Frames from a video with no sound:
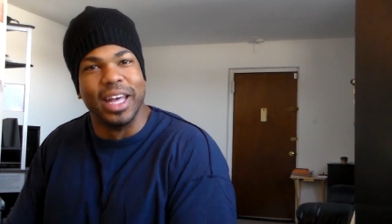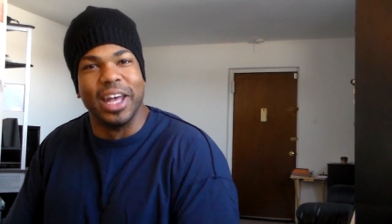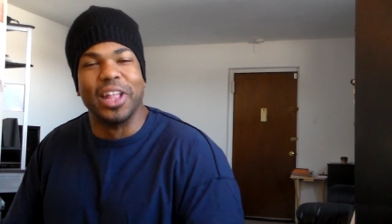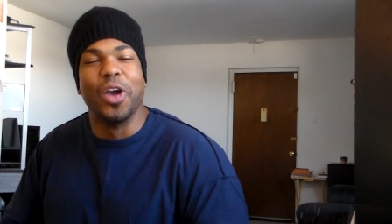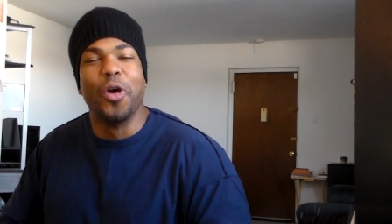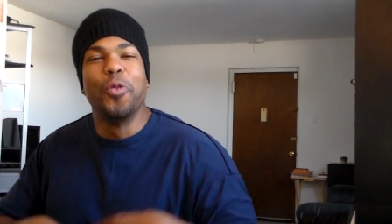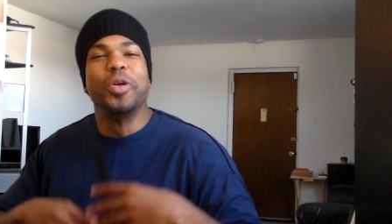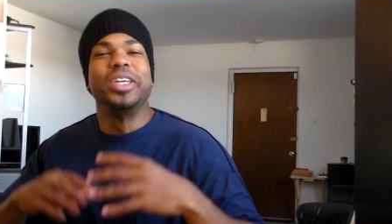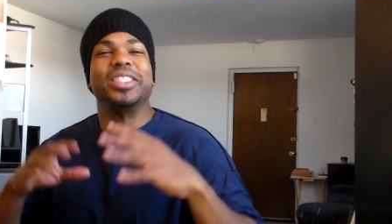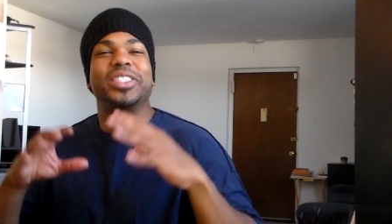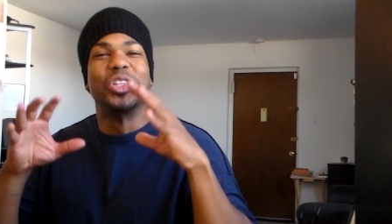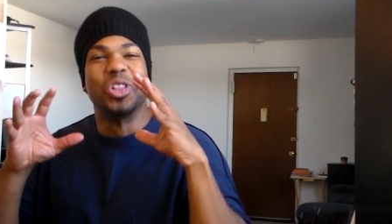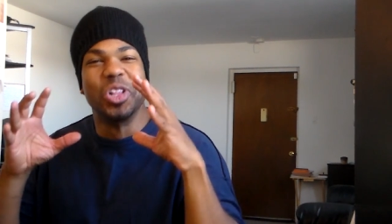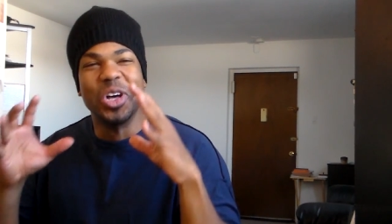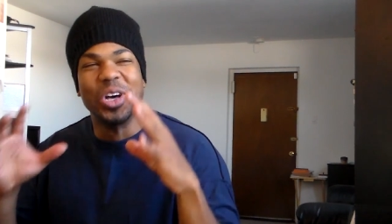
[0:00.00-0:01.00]
it
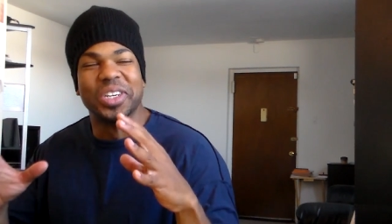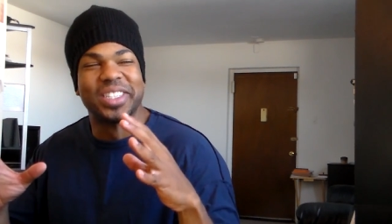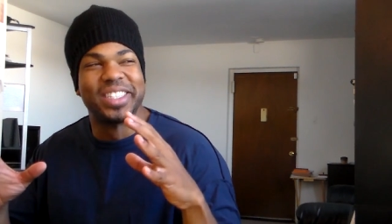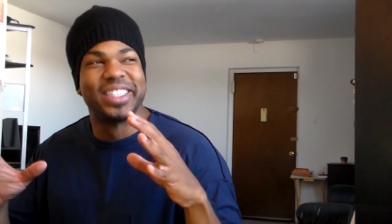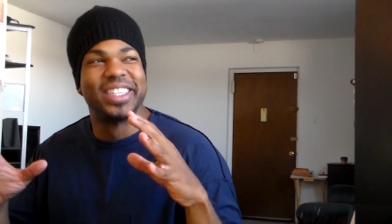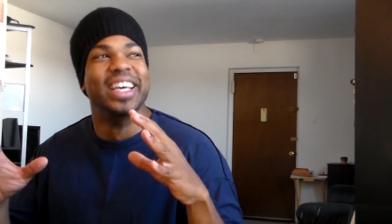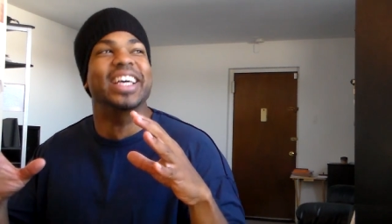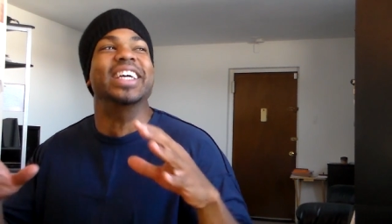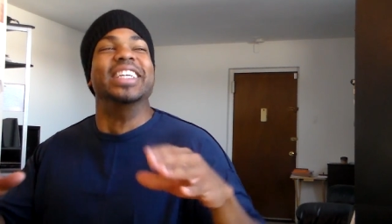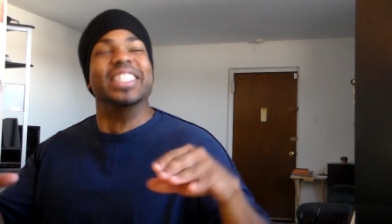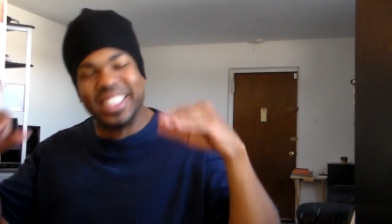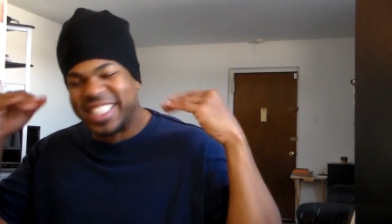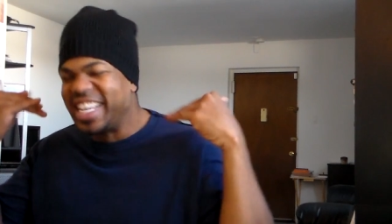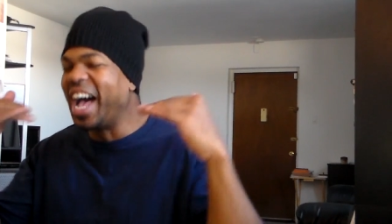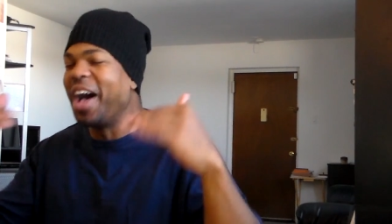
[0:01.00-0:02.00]
always looks,
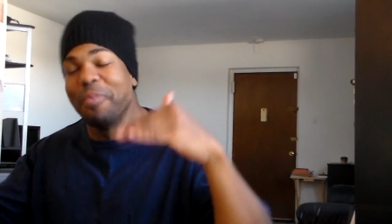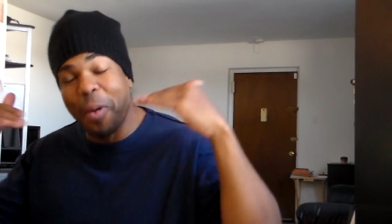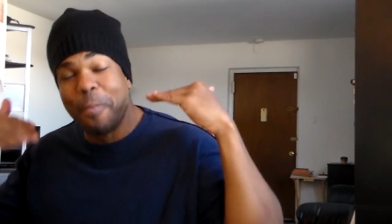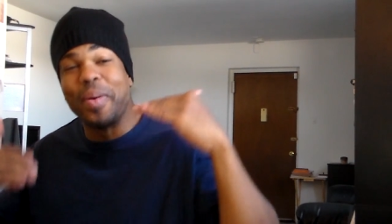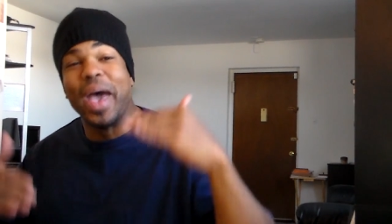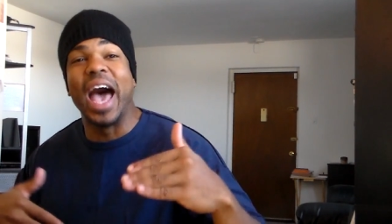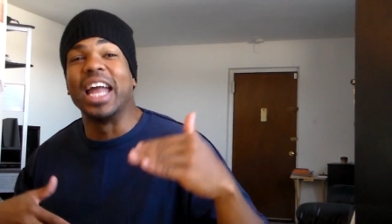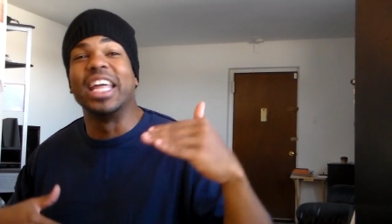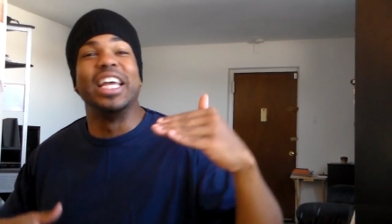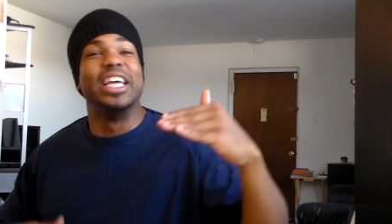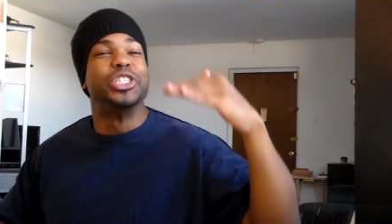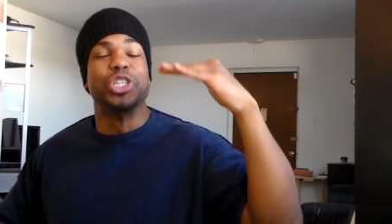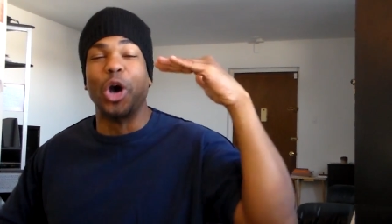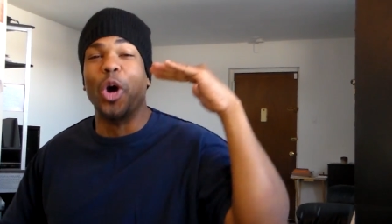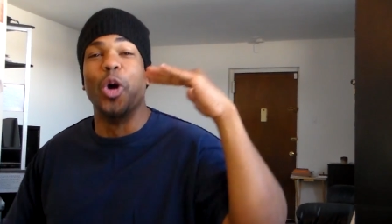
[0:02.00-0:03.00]
something about
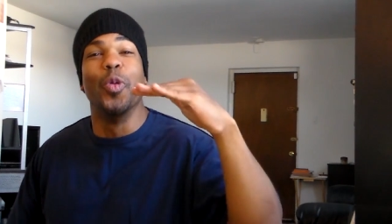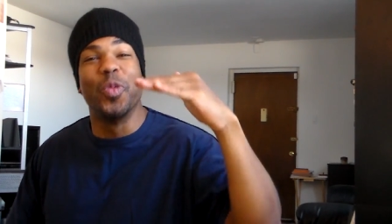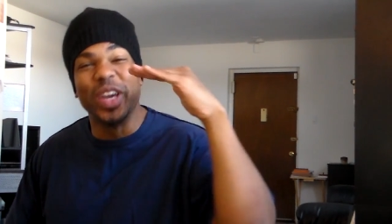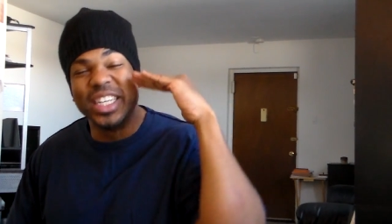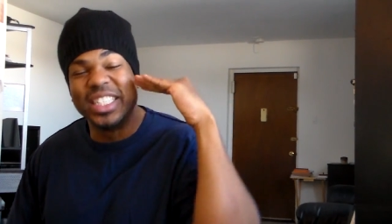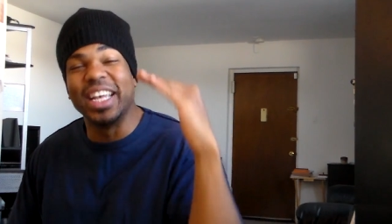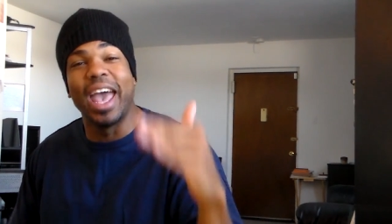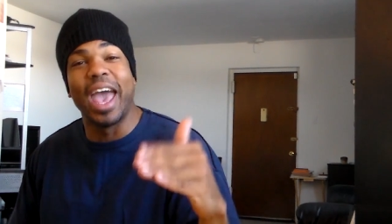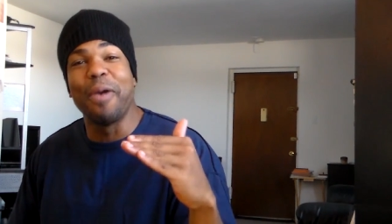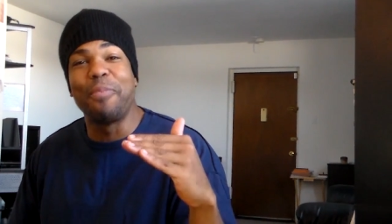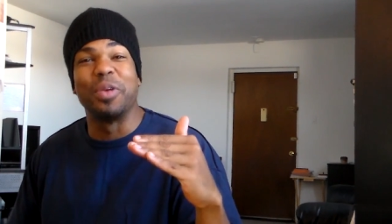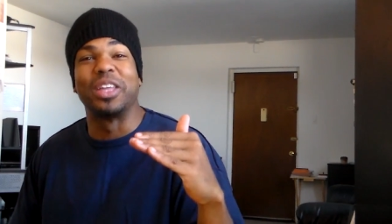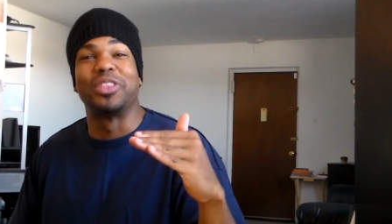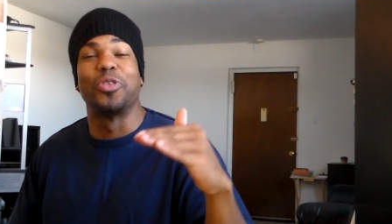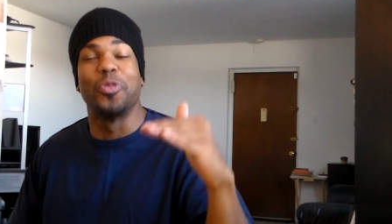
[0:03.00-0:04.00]
it is always
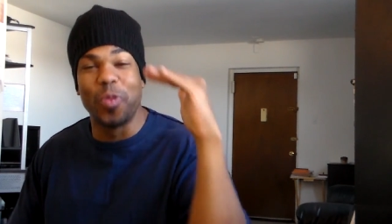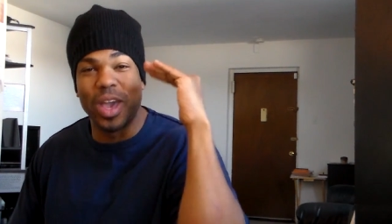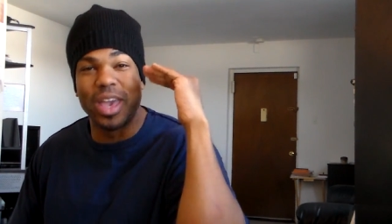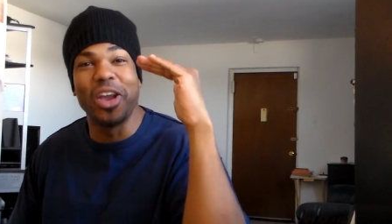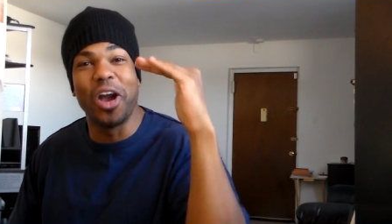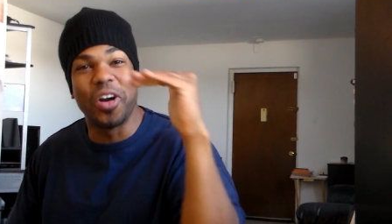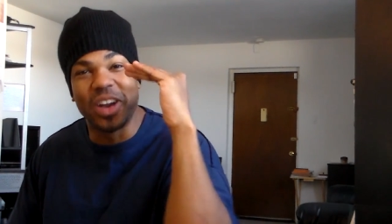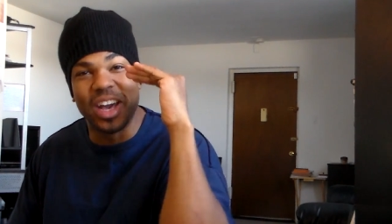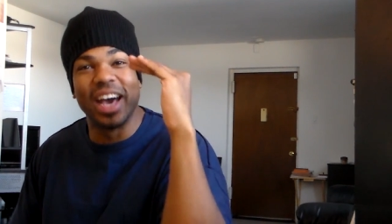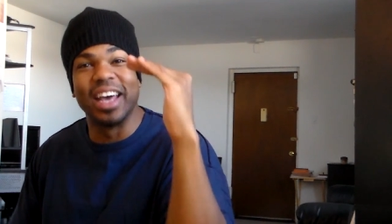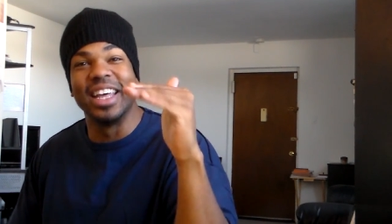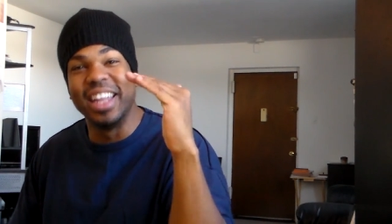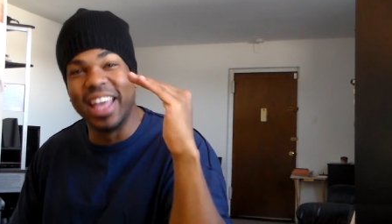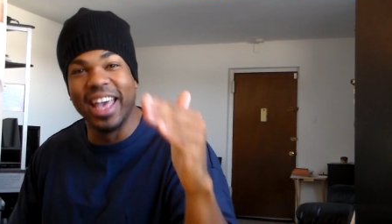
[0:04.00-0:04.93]
epic the way y'all cut